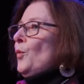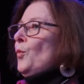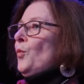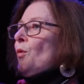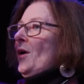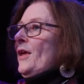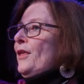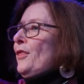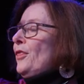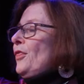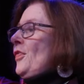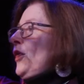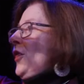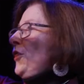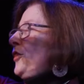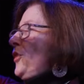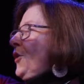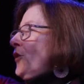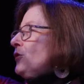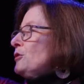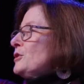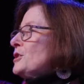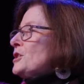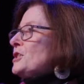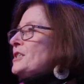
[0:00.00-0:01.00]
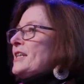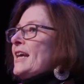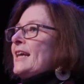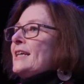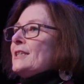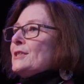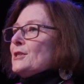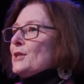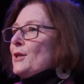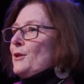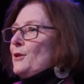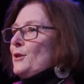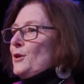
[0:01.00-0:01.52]
with those
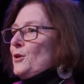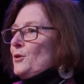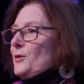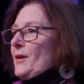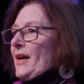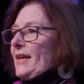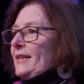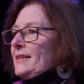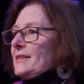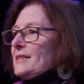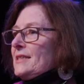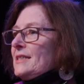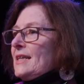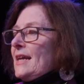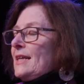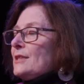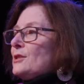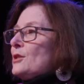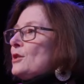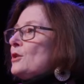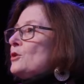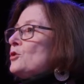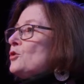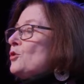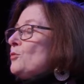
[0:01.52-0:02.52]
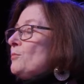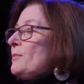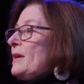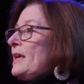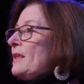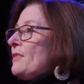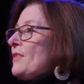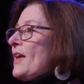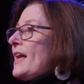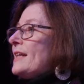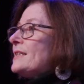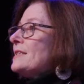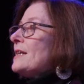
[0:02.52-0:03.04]
states in the United States. And to me,
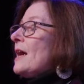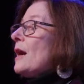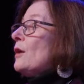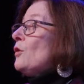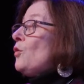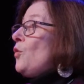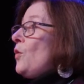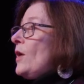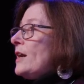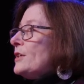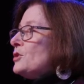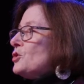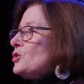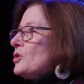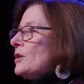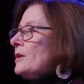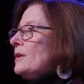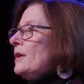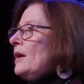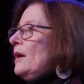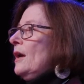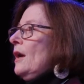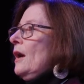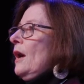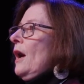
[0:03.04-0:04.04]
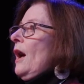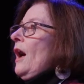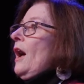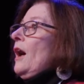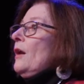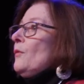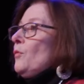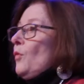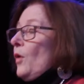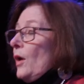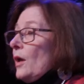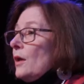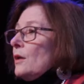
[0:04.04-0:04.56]
that's a question.
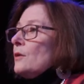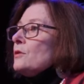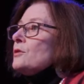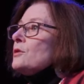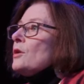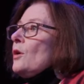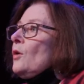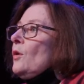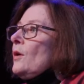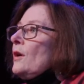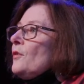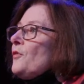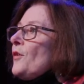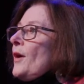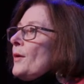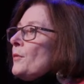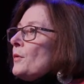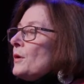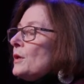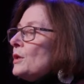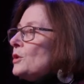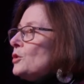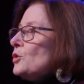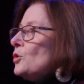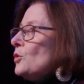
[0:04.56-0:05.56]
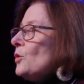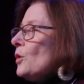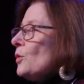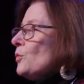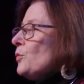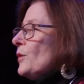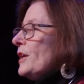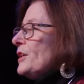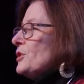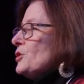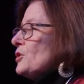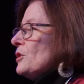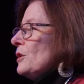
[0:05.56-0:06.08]
So if I were going to do a
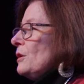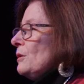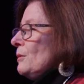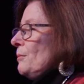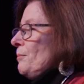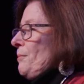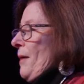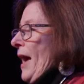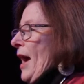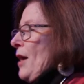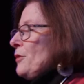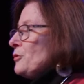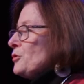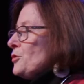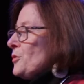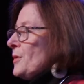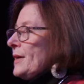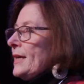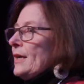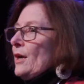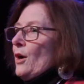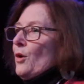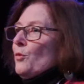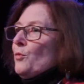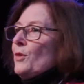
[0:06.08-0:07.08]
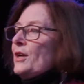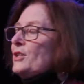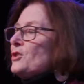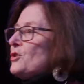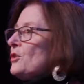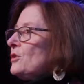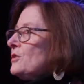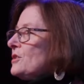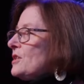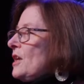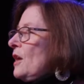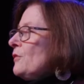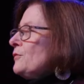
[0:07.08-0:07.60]
regional boundary or
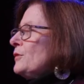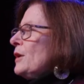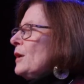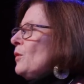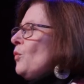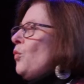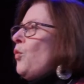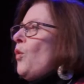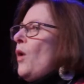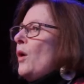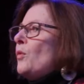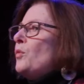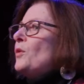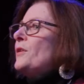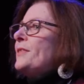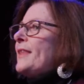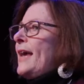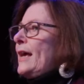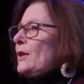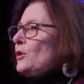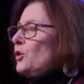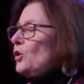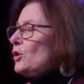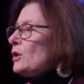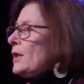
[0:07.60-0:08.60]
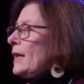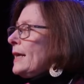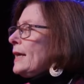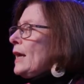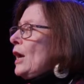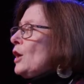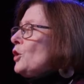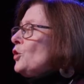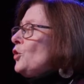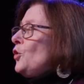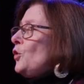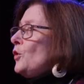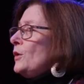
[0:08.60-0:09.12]
regional sovereignty, what would that look like?
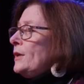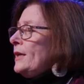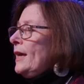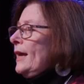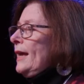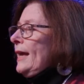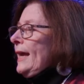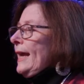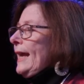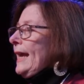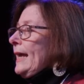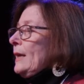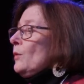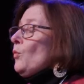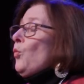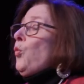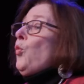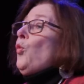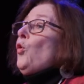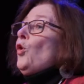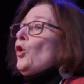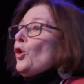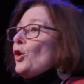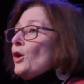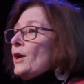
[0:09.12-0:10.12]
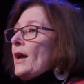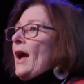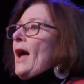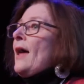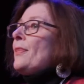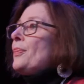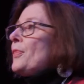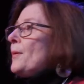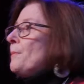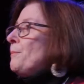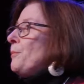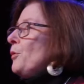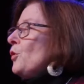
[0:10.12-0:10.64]
And could it work
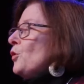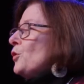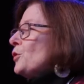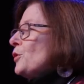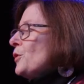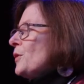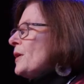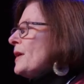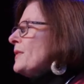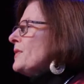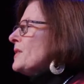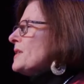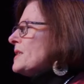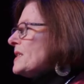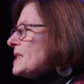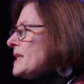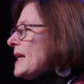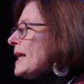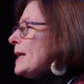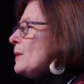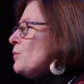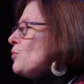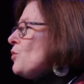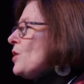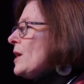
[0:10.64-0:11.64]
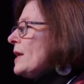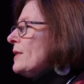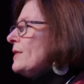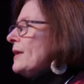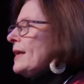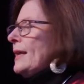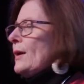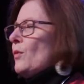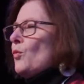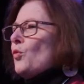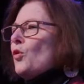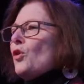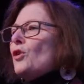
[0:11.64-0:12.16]
on the border in the same way
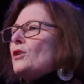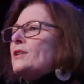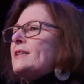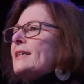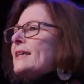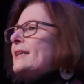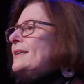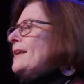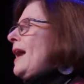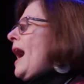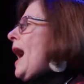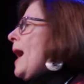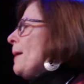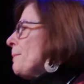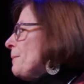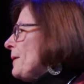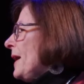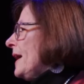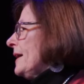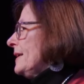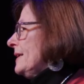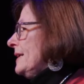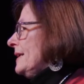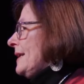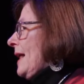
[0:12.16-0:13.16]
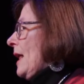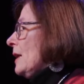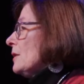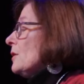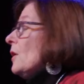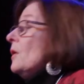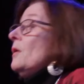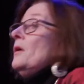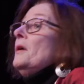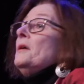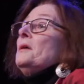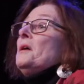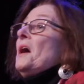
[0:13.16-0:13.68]
that it worked in Apan,
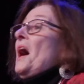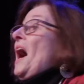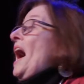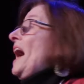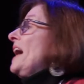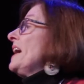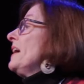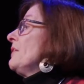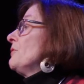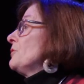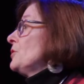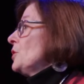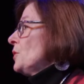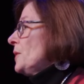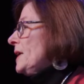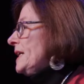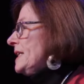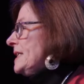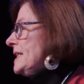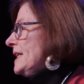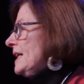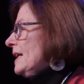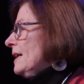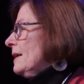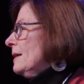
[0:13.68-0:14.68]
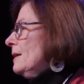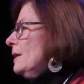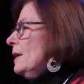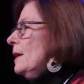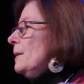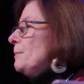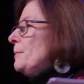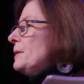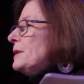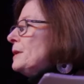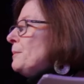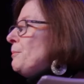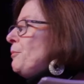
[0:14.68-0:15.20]
Hidalgo? I have no idea.
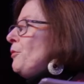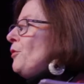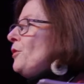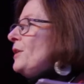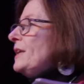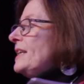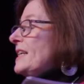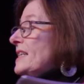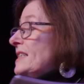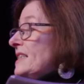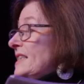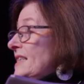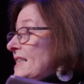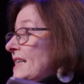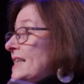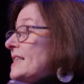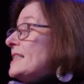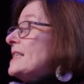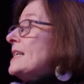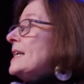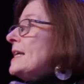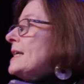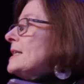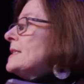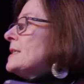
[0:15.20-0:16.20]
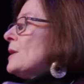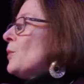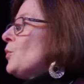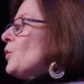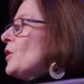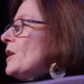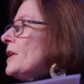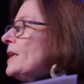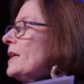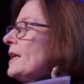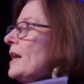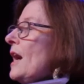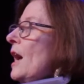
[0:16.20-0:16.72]
But the point is, this is a
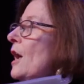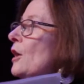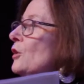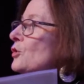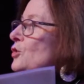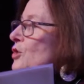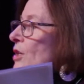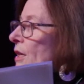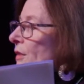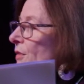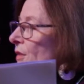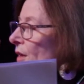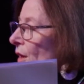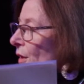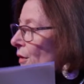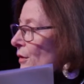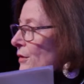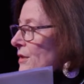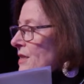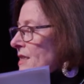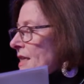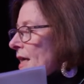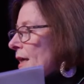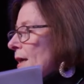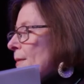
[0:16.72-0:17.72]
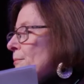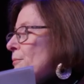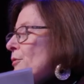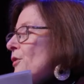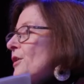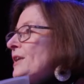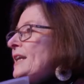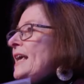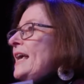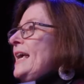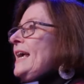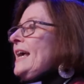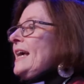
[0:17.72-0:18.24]
real ecology. The other second
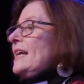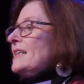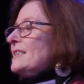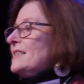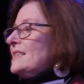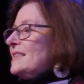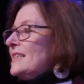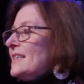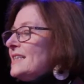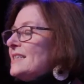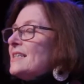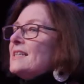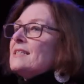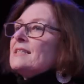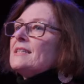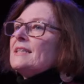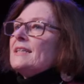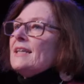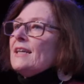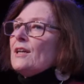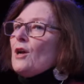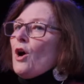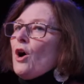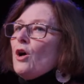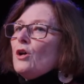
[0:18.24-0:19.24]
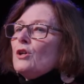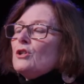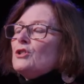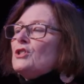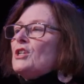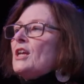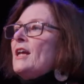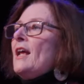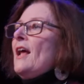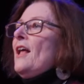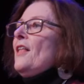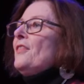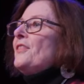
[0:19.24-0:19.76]
point is this is an
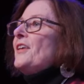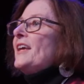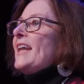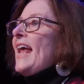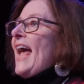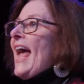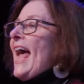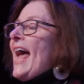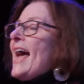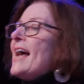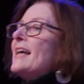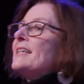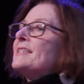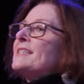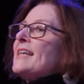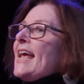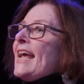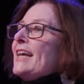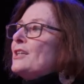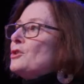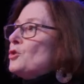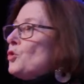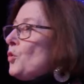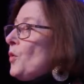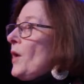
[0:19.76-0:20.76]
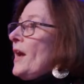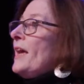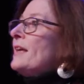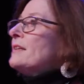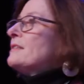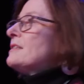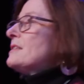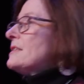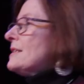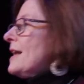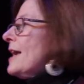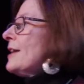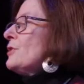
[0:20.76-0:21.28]
ecology that has a
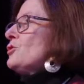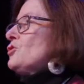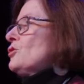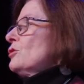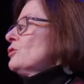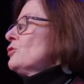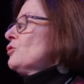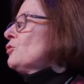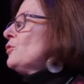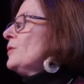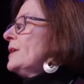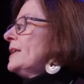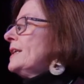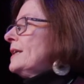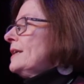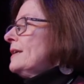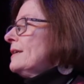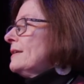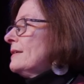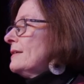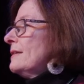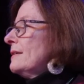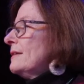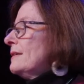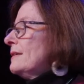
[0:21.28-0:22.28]
transnational treaty